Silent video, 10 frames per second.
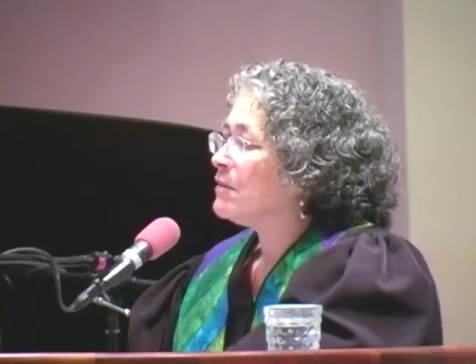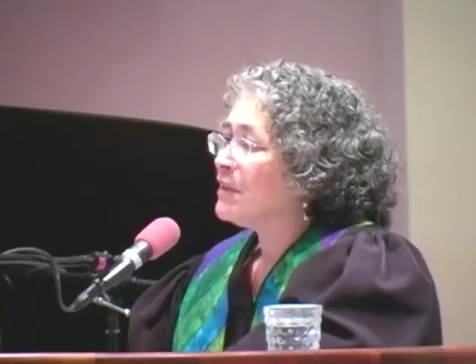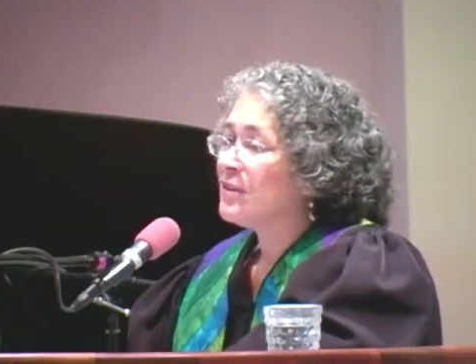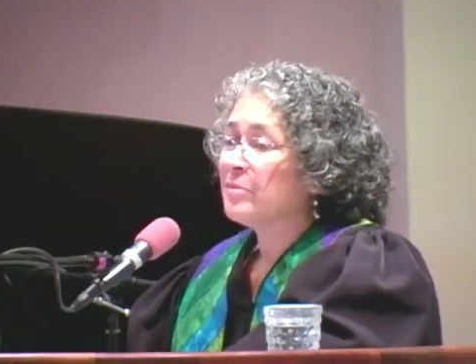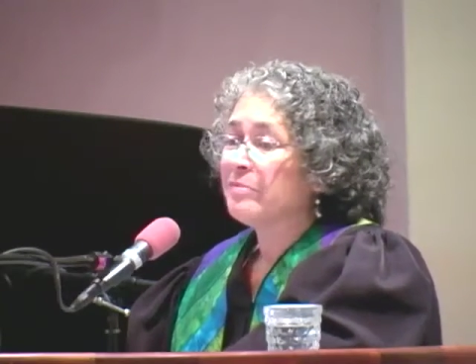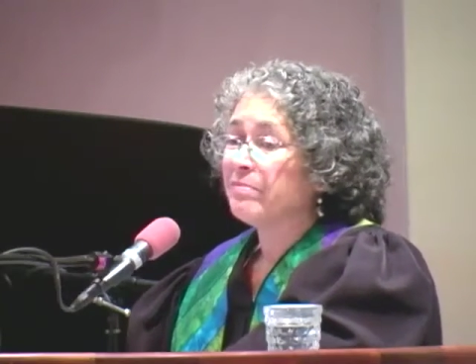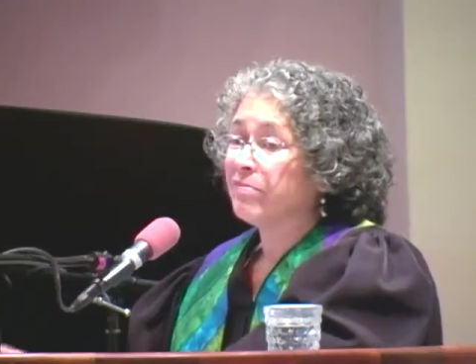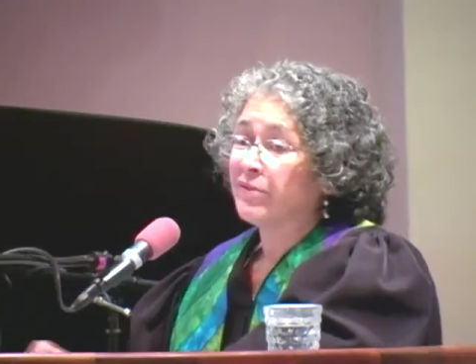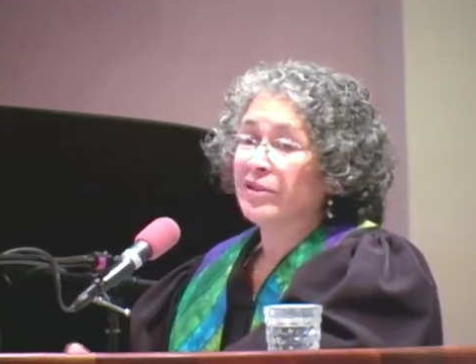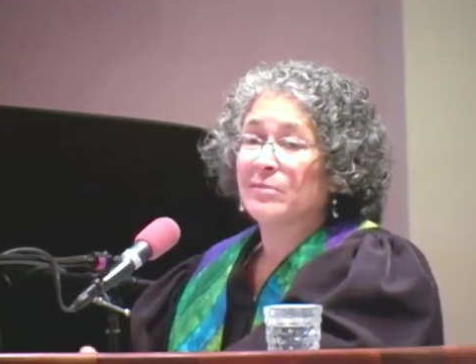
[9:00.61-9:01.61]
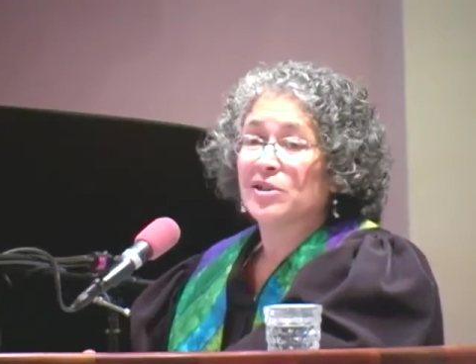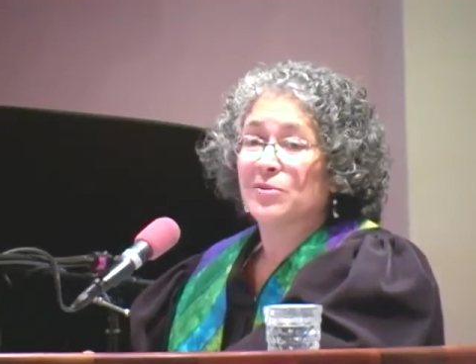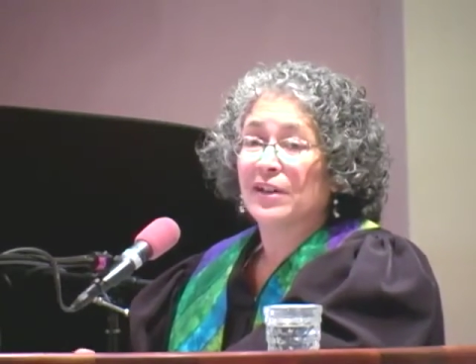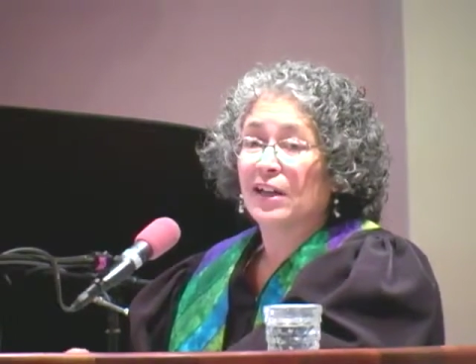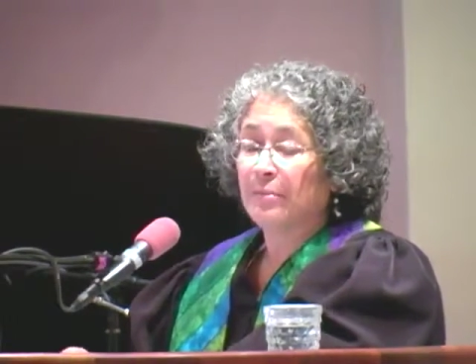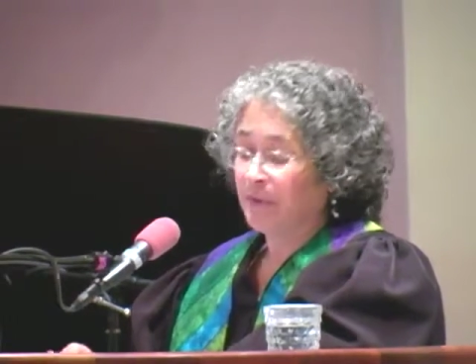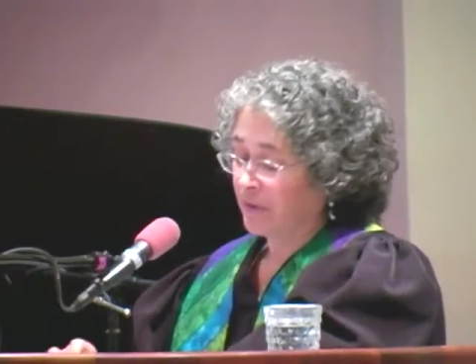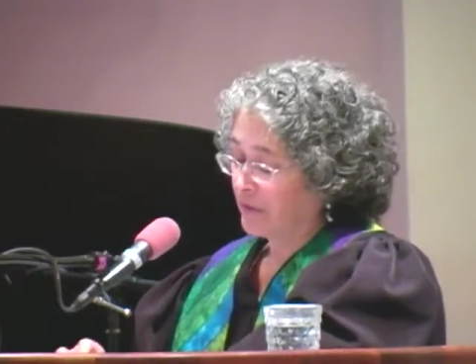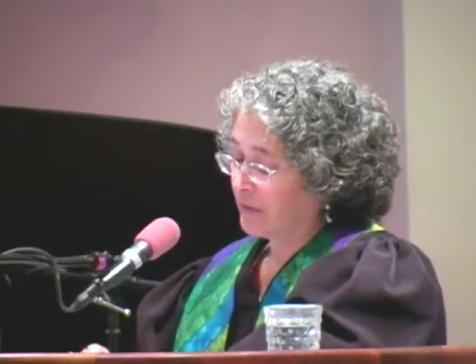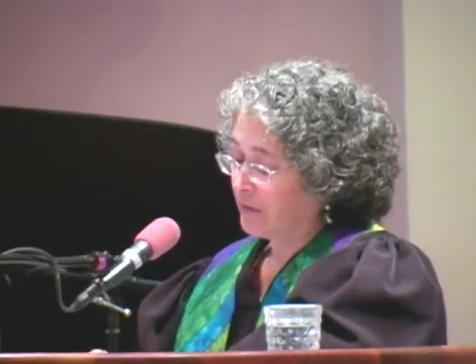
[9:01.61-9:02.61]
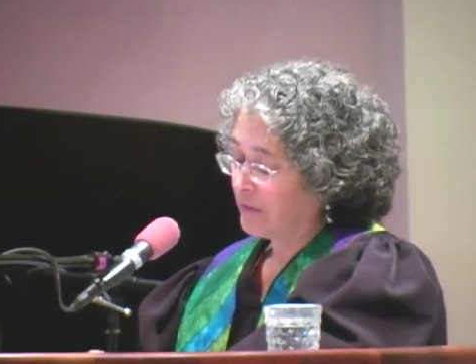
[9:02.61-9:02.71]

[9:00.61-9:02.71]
That's pretty much what happened.